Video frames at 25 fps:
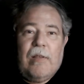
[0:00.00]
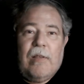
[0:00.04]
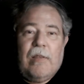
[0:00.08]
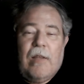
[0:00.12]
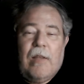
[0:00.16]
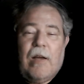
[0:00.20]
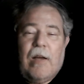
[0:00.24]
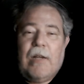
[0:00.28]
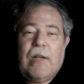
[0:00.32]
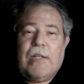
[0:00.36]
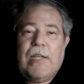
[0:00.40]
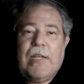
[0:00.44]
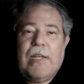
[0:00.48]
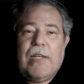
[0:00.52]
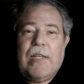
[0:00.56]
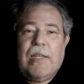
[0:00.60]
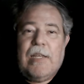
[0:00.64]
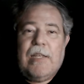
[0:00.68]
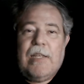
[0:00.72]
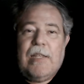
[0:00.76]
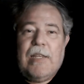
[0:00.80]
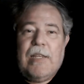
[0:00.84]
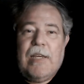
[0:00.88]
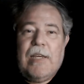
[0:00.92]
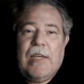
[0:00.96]
locked it
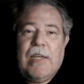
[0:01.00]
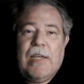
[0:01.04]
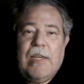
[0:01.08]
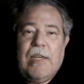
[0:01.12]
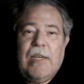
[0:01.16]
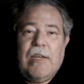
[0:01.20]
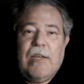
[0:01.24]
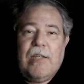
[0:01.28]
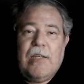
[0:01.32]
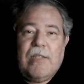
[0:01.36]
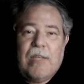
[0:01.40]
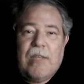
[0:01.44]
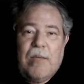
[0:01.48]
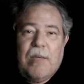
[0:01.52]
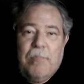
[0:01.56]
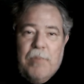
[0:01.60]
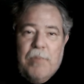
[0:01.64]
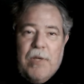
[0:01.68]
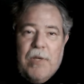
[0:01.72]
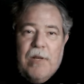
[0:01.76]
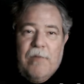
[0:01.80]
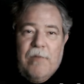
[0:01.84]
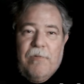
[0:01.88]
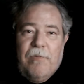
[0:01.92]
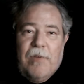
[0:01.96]
in that he is a
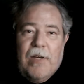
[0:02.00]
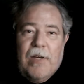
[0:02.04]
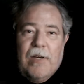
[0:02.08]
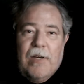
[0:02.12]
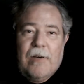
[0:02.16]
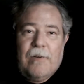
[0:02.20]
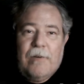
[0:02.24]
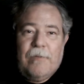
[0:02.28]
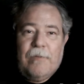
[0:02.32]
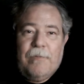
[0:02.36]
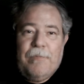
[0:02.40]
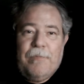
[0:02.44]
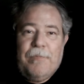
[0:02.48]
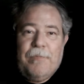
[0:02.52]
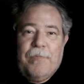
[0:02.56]
pedophile,